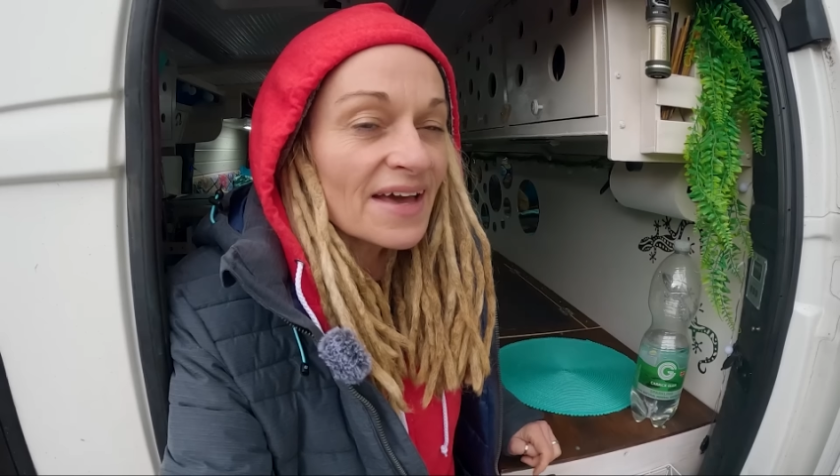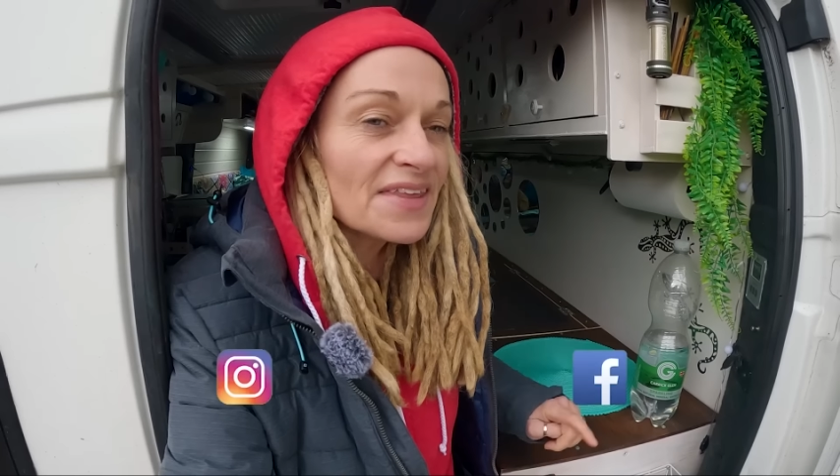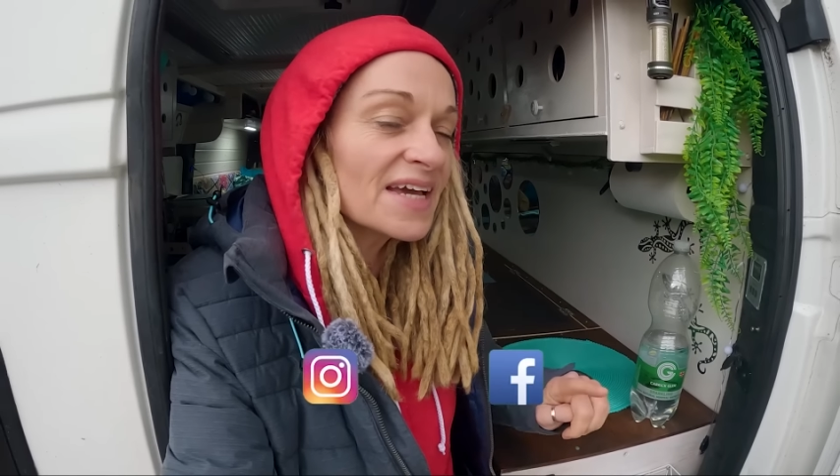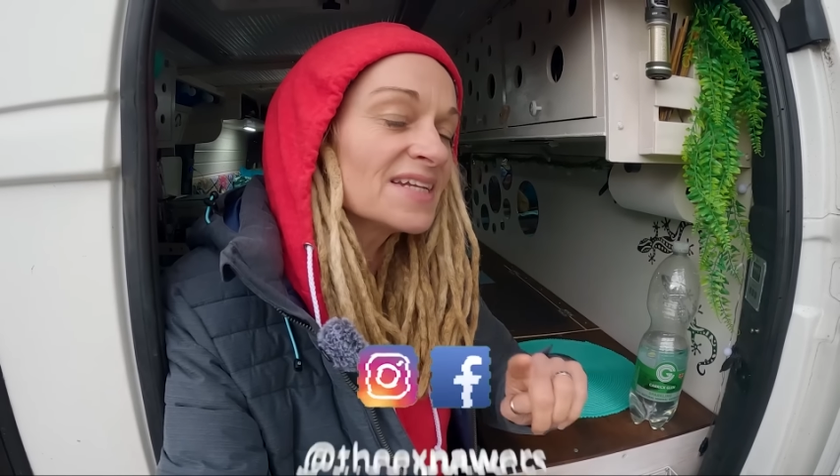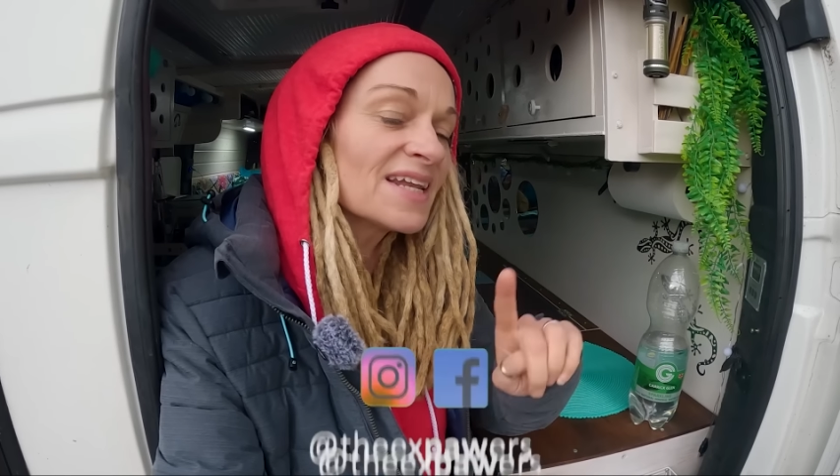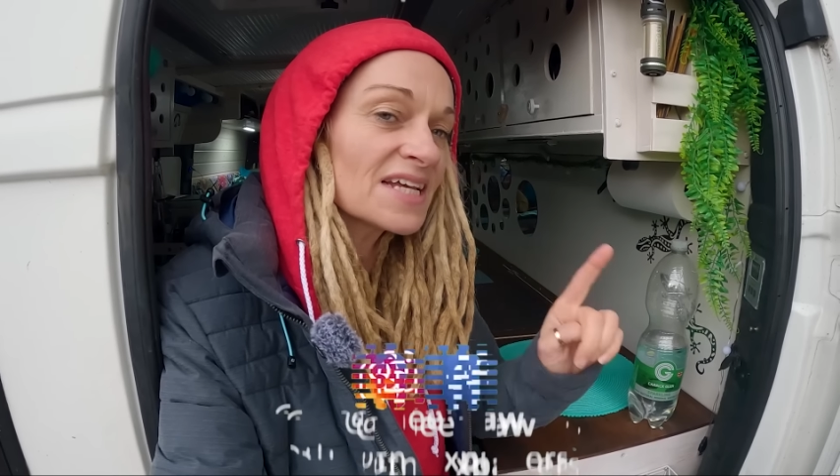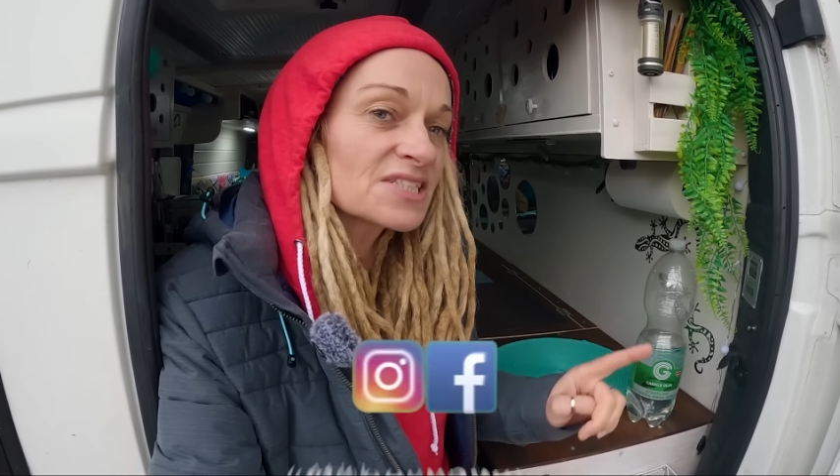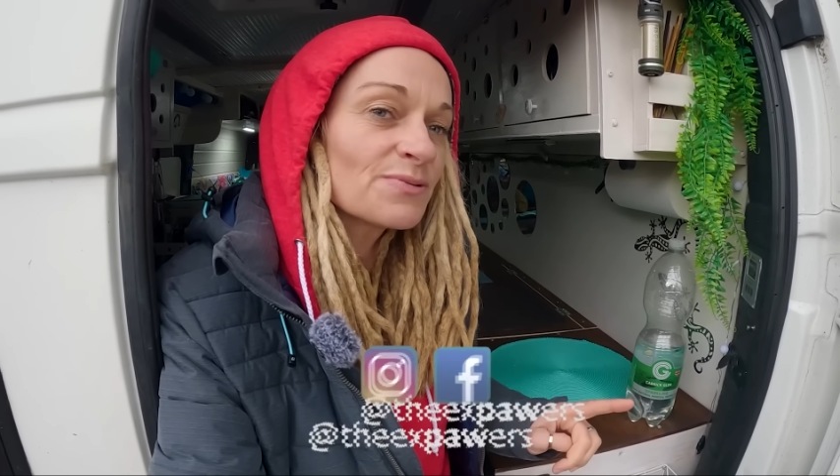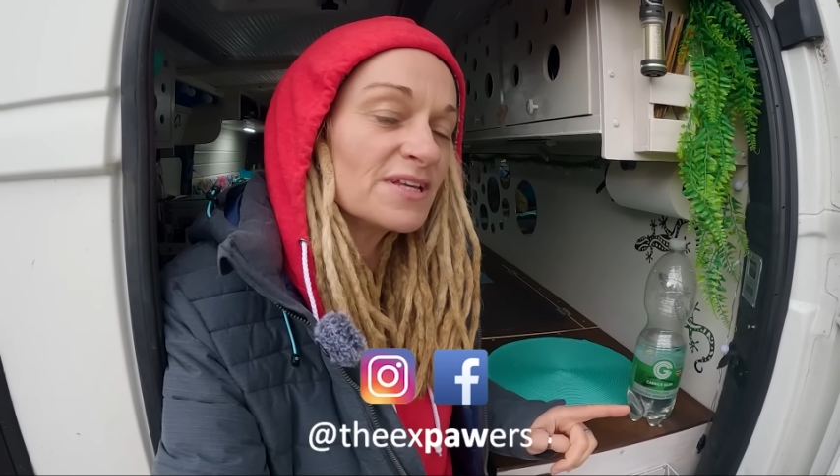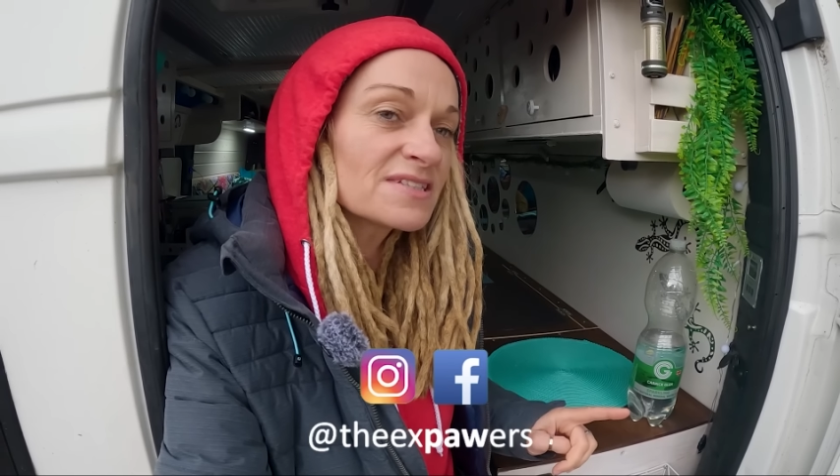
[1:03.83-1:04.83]
At the end of
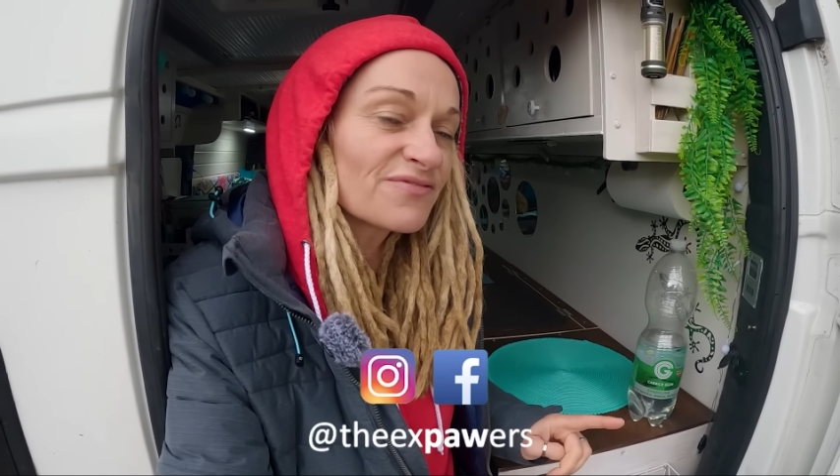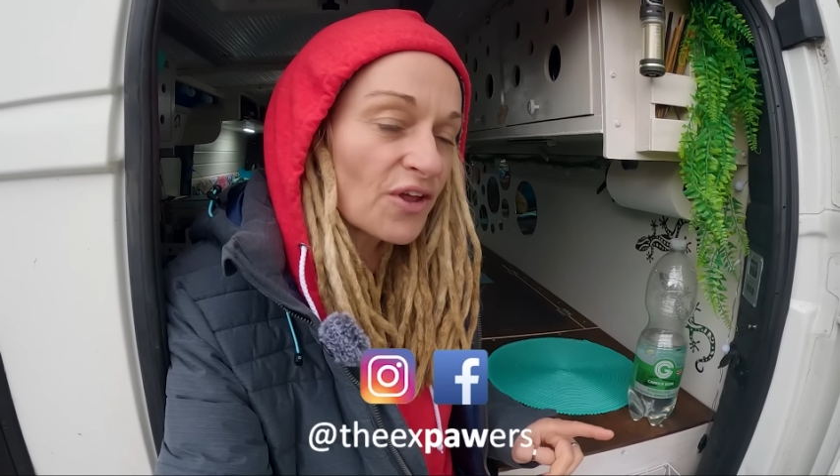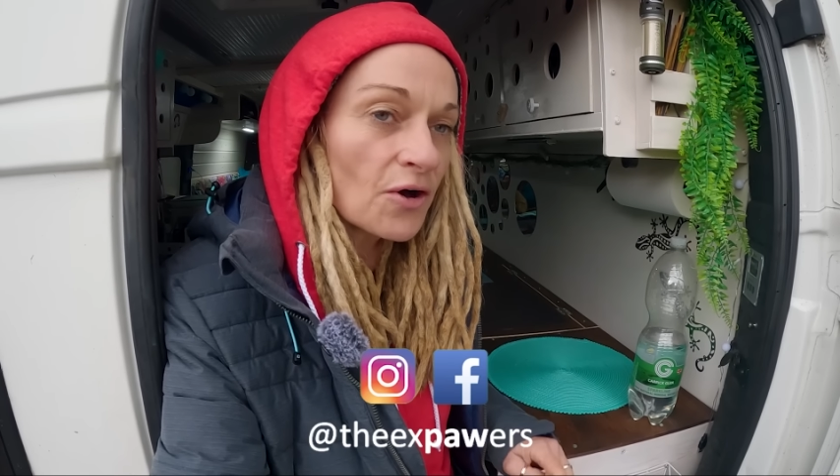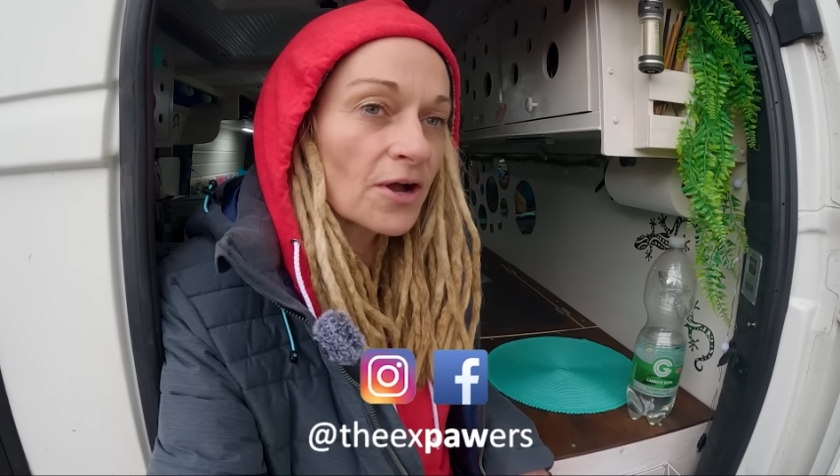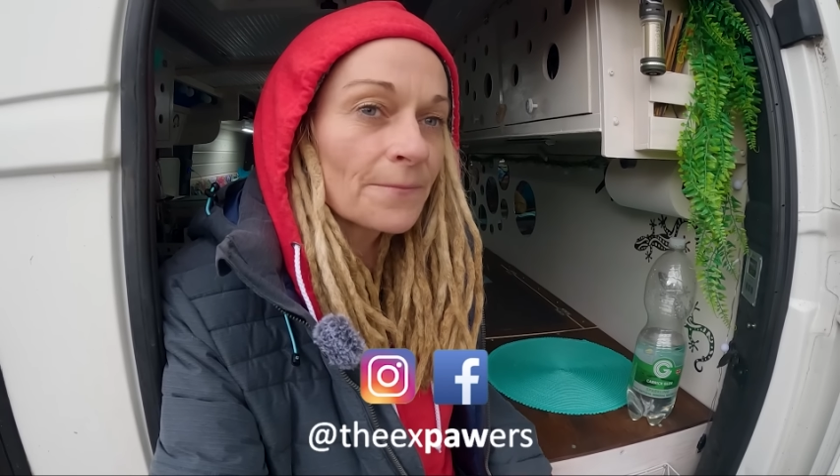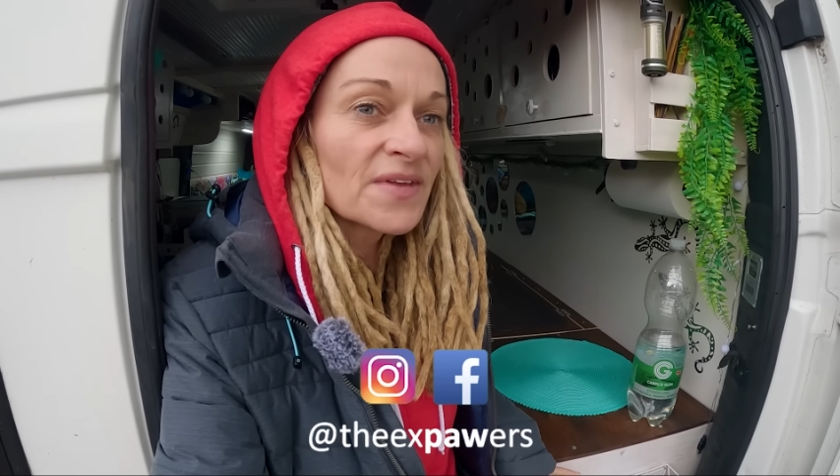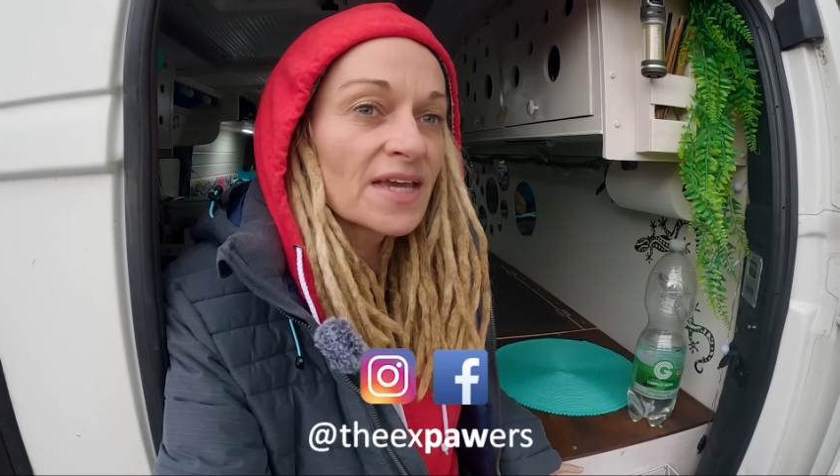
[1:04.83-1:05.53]
last week's vlog,